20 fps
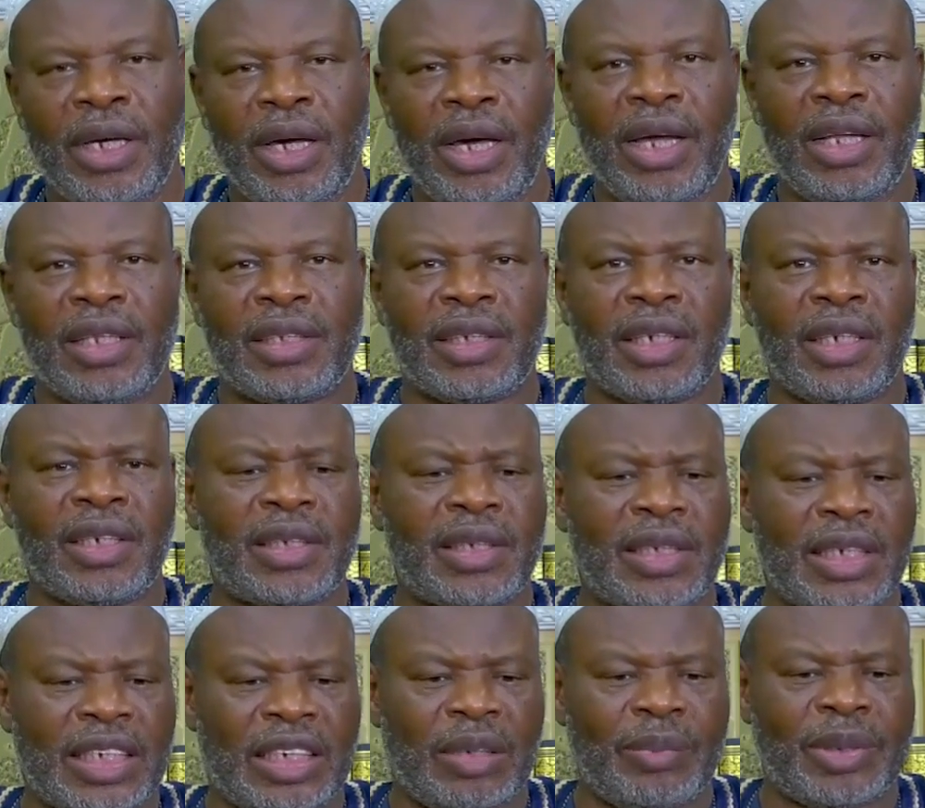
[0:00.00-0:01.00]
In such
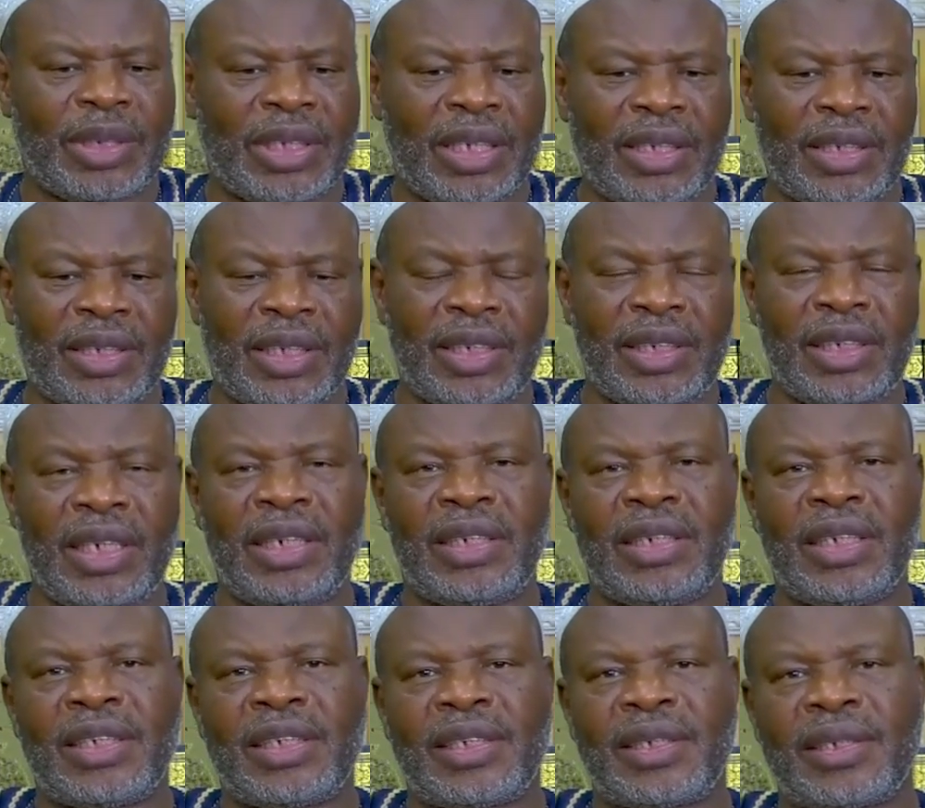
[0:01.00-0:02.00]
circumstances, it
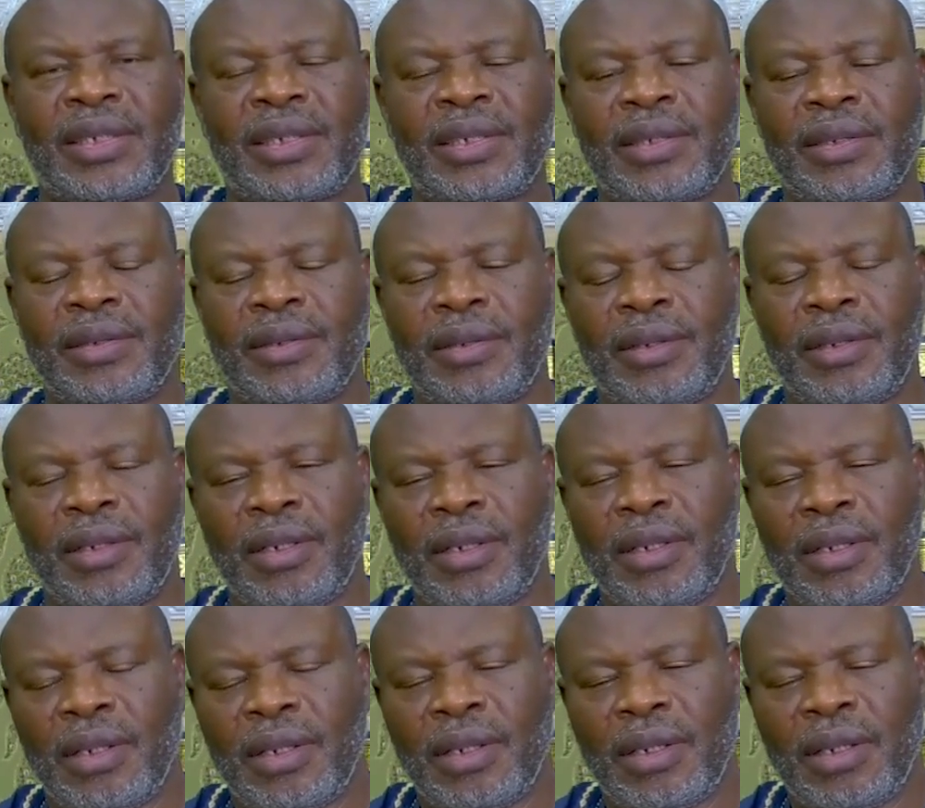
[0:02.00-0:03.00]
is
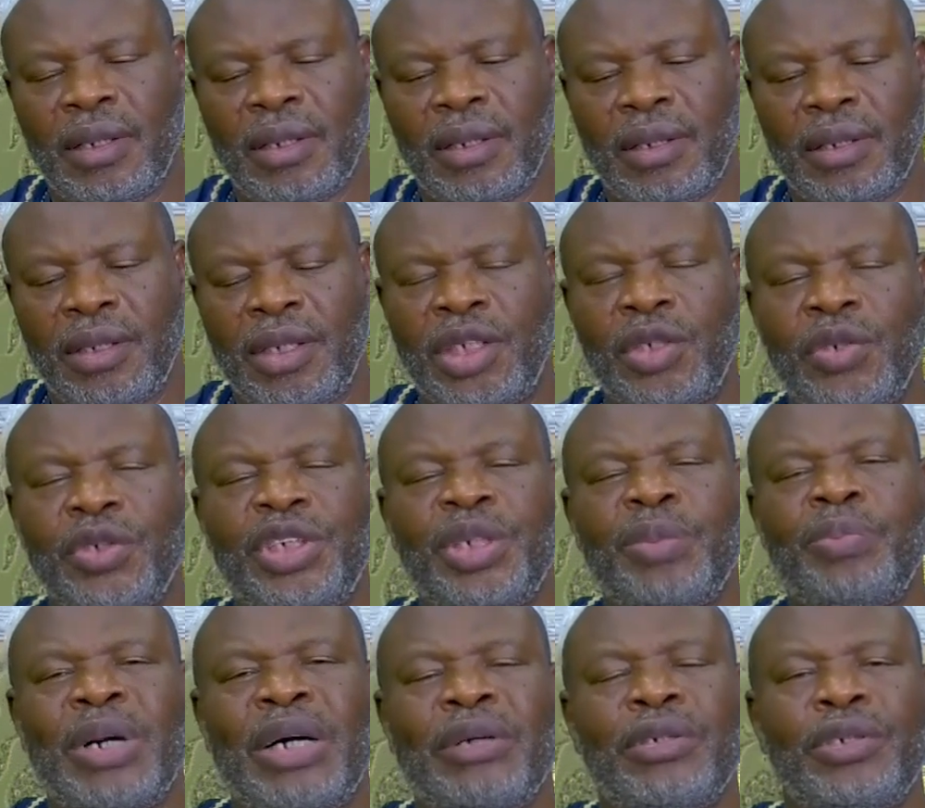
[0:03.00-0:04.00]
duty
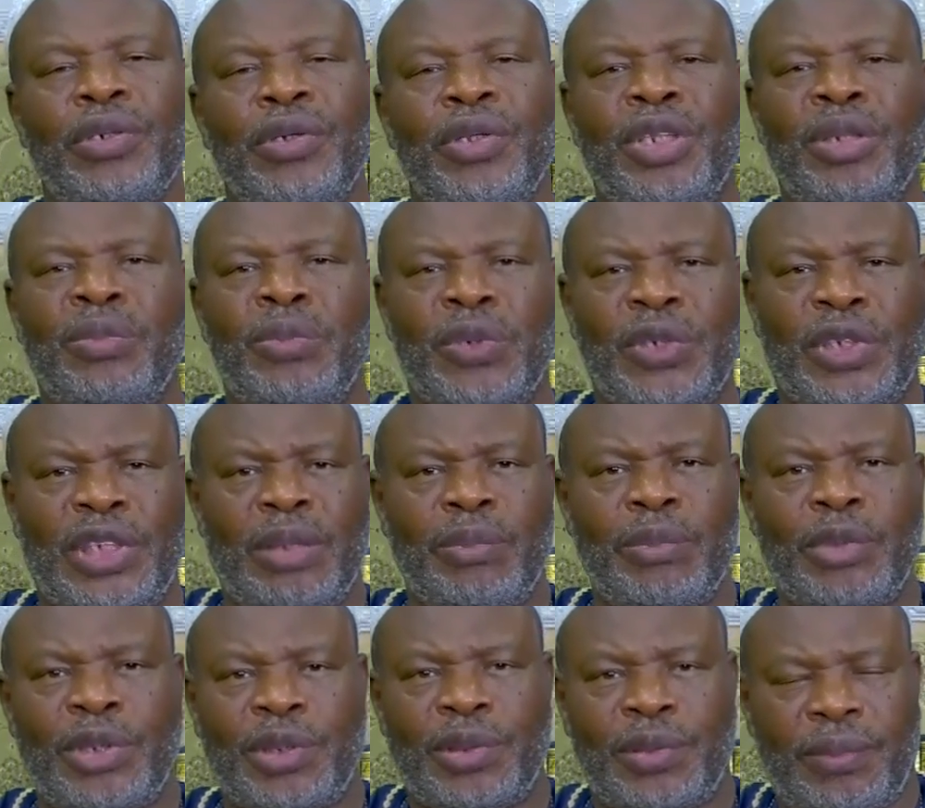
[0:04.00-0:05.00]
bound on the
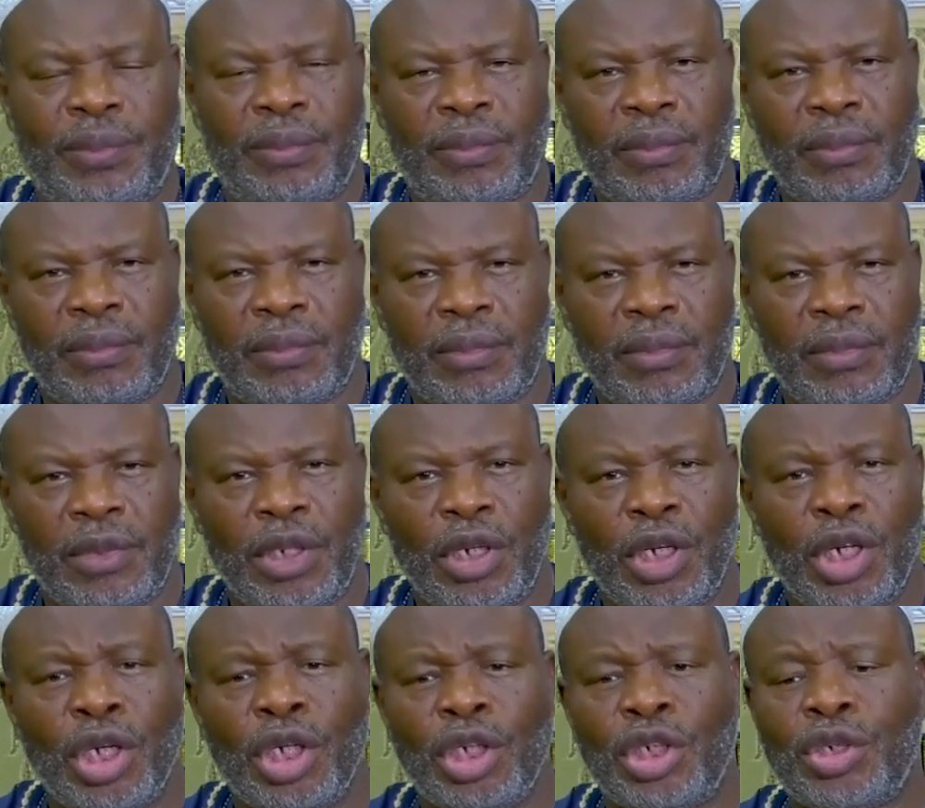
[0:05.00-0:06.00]
Muslims
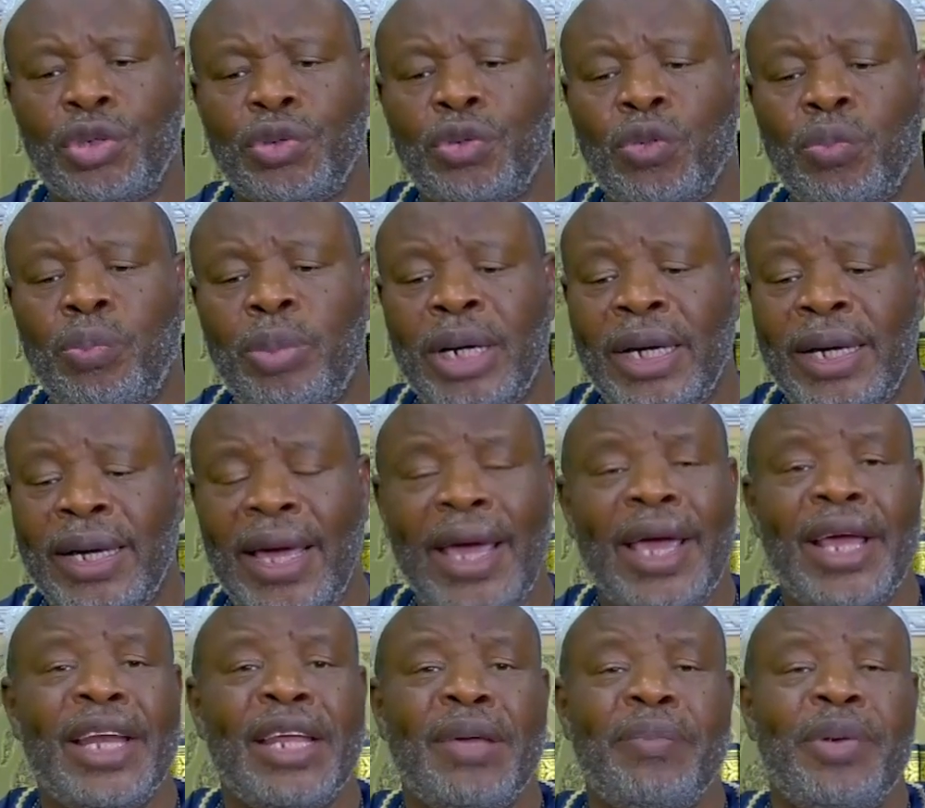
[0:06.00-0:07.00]
to, by
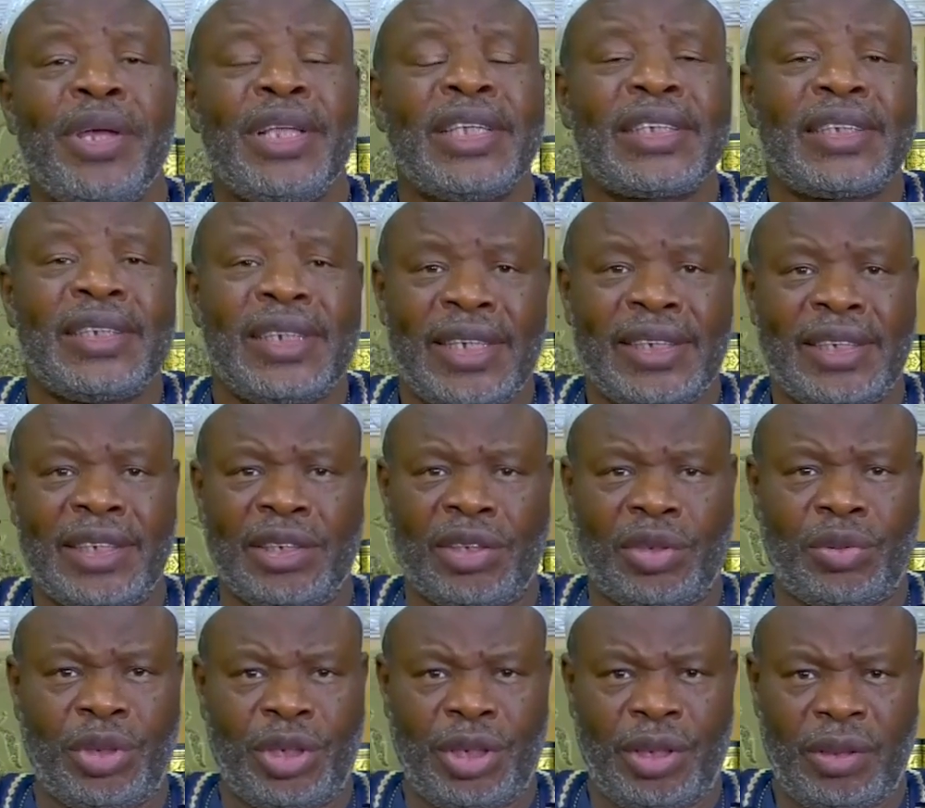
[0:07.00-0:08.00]
any means
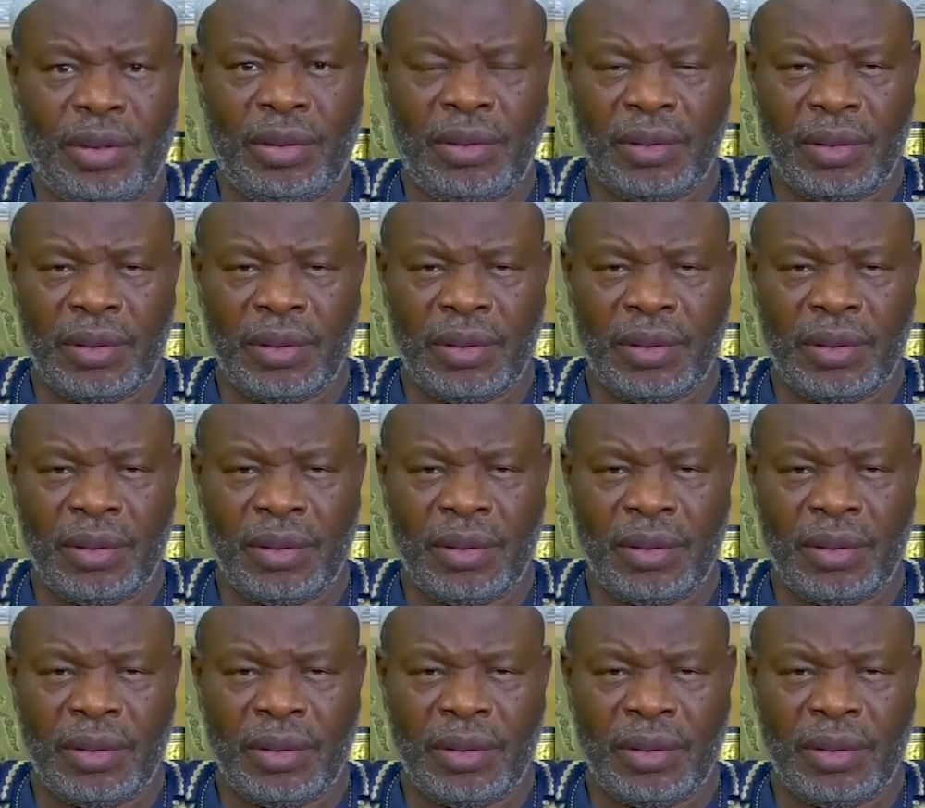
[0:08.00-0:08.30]
necessary,